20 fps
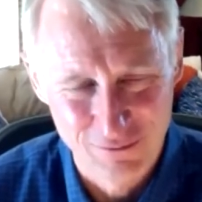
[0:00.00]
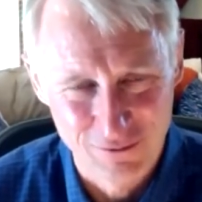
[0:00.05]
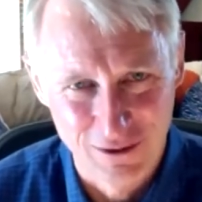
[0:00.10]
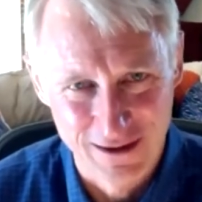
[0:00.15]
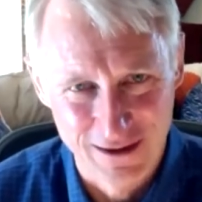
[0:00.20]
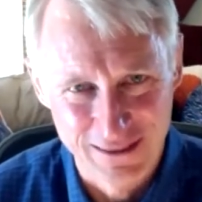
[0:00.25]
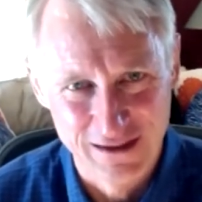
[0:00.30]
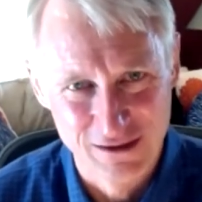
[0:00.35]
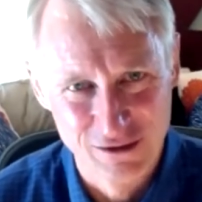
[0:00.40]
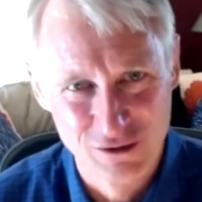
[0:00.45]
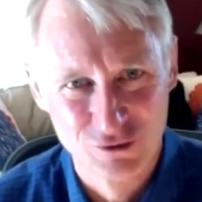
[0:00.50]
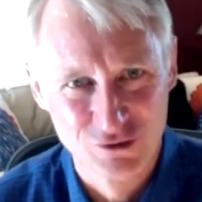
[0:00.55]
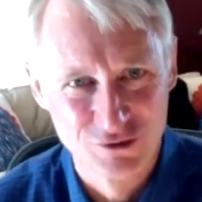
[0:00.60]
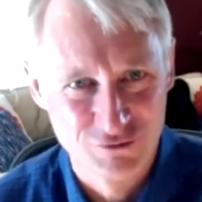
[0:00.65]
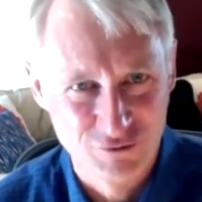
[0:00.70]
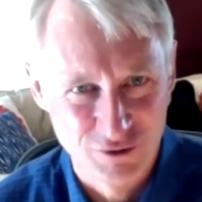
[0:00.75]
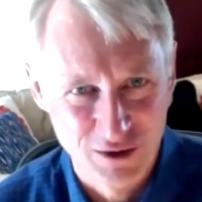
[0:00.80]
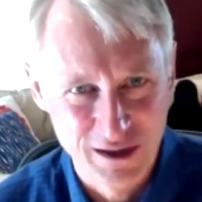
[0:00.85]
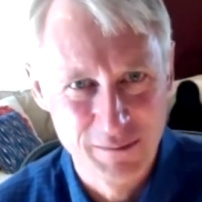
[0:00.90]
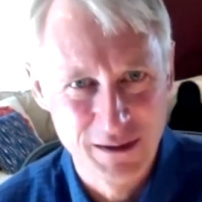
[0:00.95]
Like they used
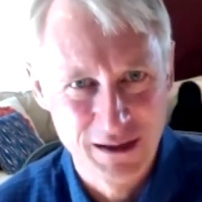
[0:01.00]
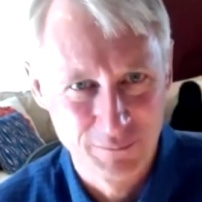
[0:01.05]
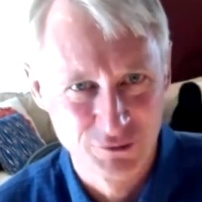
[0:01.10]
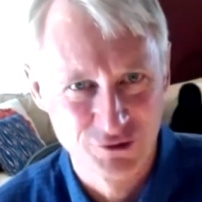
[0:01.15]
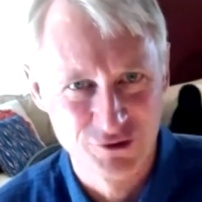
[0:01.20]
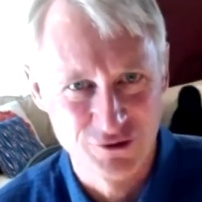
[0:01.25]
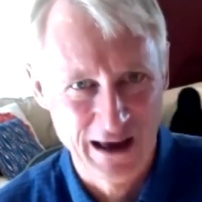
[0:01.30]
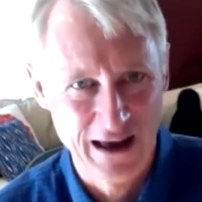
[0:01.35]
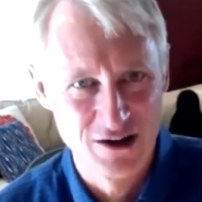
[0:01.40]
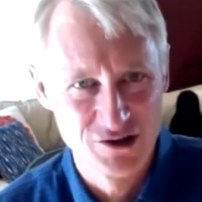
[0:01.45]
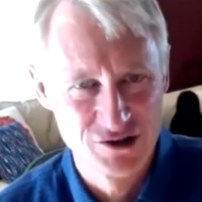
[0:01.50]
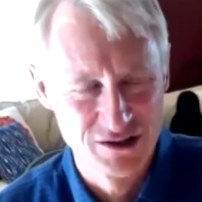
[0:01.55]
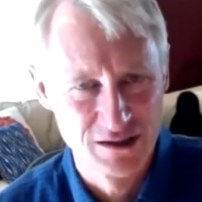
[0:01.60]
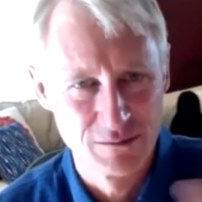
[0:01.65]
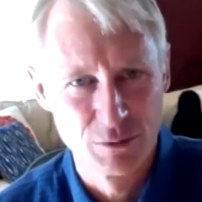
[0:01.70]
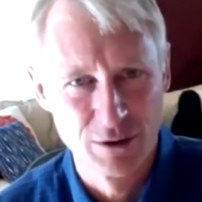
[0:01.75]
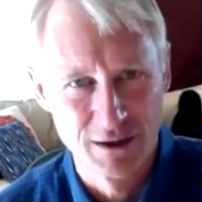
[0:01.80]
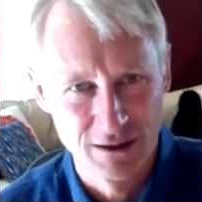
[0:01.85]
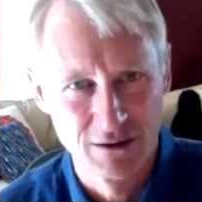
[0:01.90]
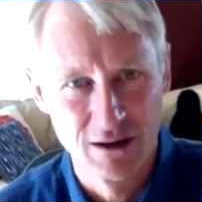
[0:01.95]
freemium strategy to
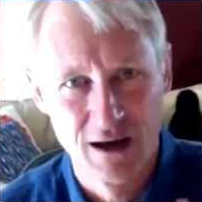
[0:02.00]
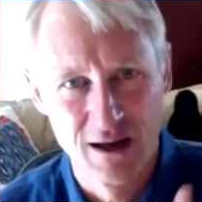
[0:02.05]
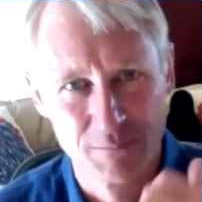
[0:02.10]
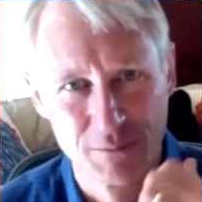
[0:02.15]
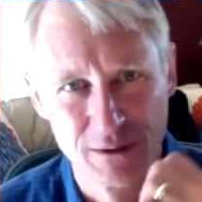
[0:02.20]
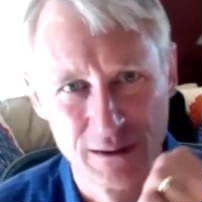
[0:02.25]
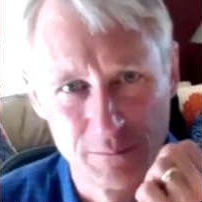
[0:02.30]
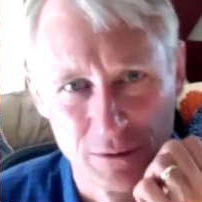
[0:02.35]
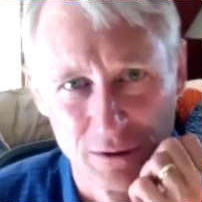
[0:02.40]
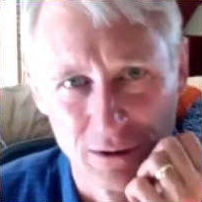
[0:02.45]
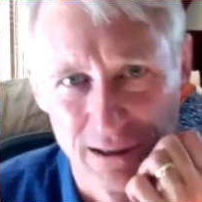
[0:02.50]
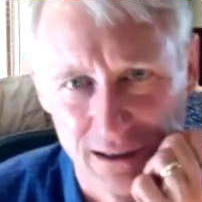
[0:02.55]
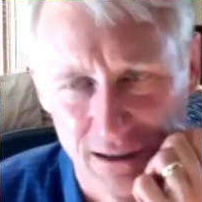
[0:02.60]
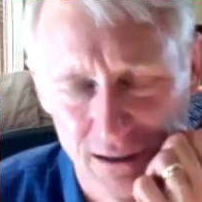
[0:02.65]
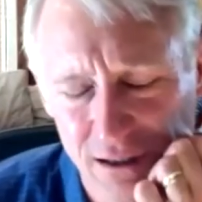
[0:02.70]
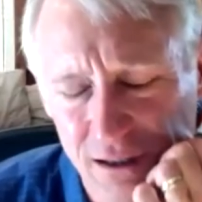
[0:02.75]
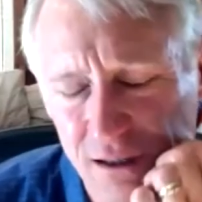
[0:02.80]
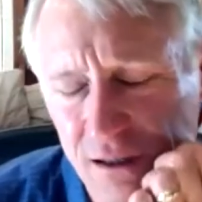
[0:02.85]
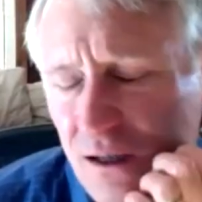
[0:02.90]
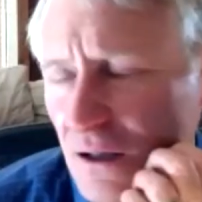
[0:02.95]
bring a lot of people
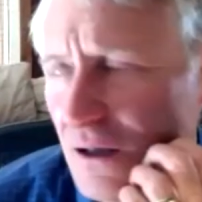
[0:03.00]
in.